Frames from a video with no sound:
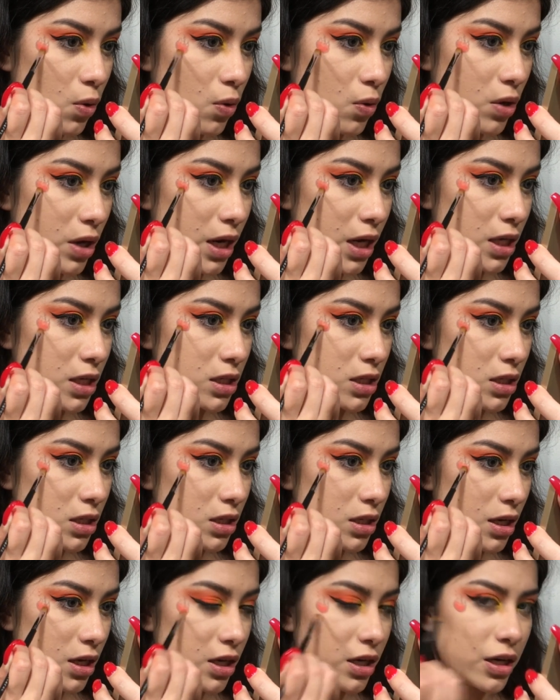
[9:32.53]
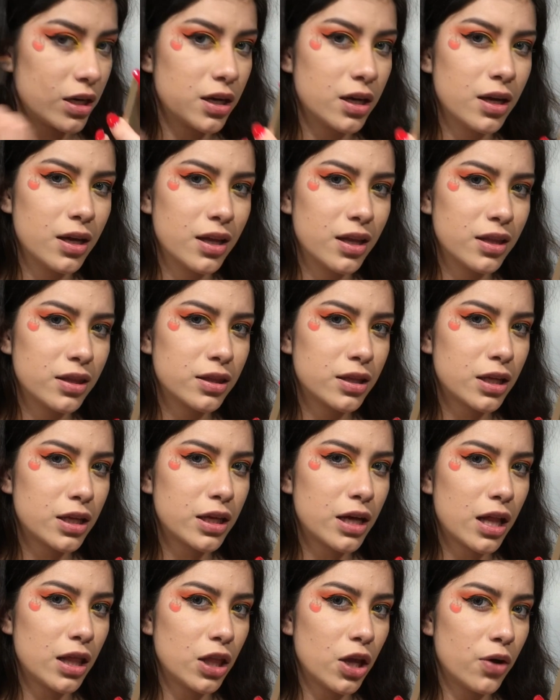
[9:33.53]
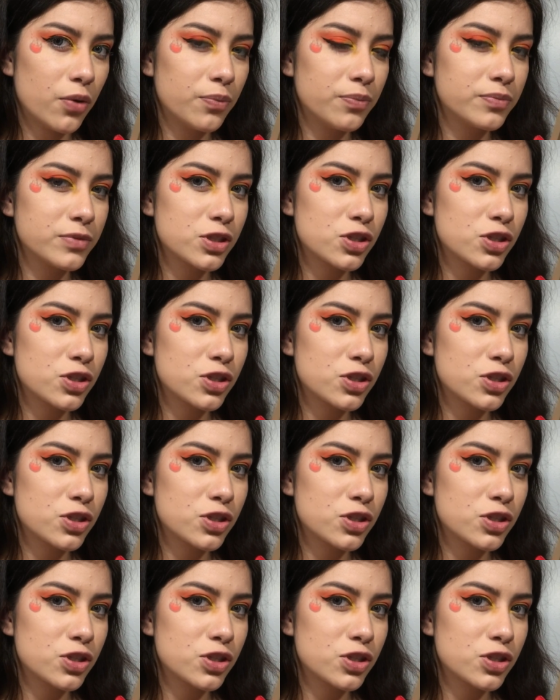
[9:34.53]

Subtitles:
orange or the yellow.